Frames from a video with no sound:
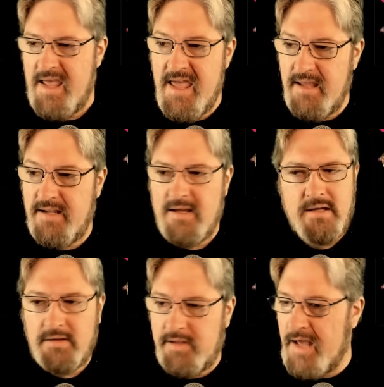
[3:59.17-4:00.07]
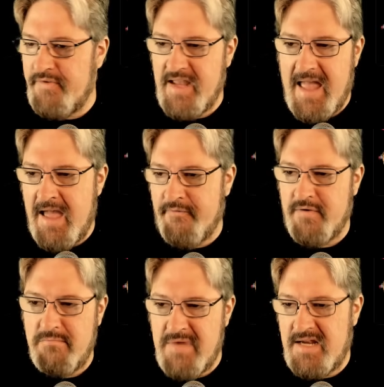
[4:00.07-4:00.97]
Annie, loving
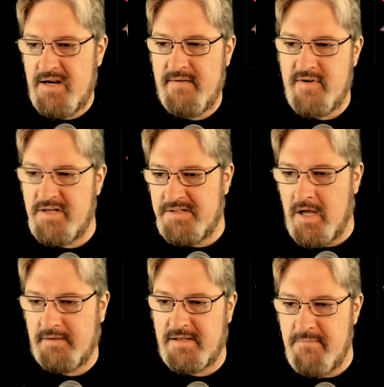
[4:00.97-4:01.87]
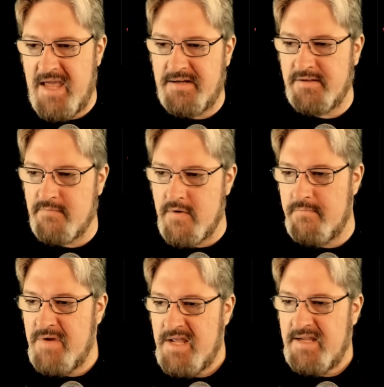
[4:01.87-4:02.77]
every minute of an adult commanding the room.